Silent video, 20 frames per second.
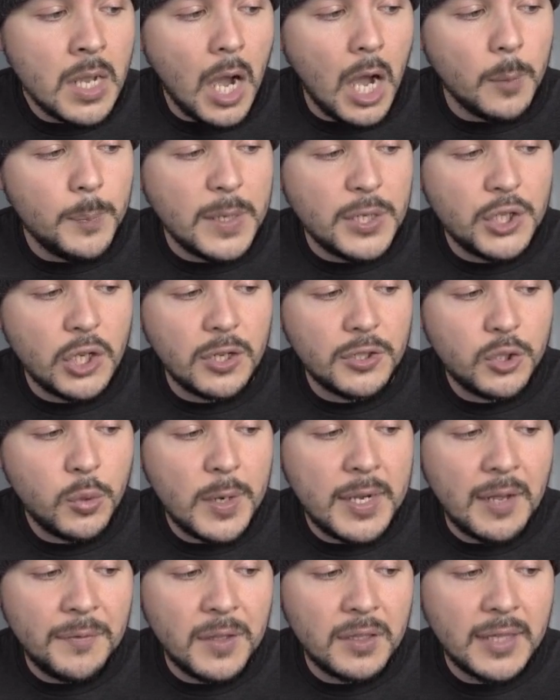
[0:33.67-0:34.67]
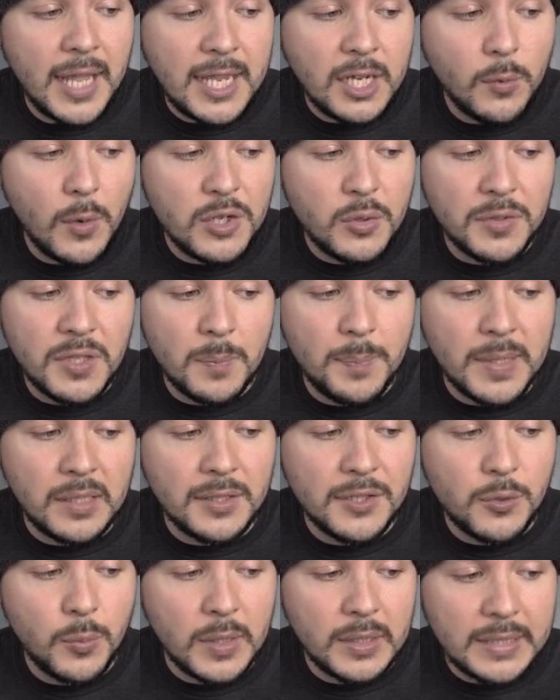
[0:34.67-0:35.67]
I'll be sure to tweet out the language when the
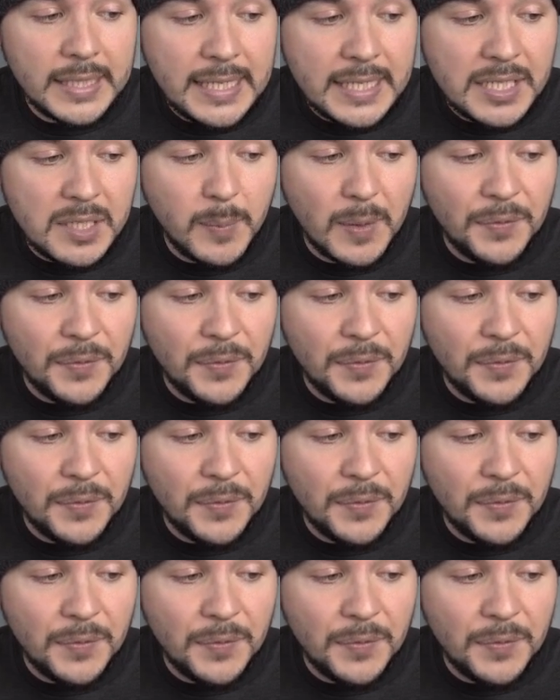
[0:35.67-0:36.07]
bill is released,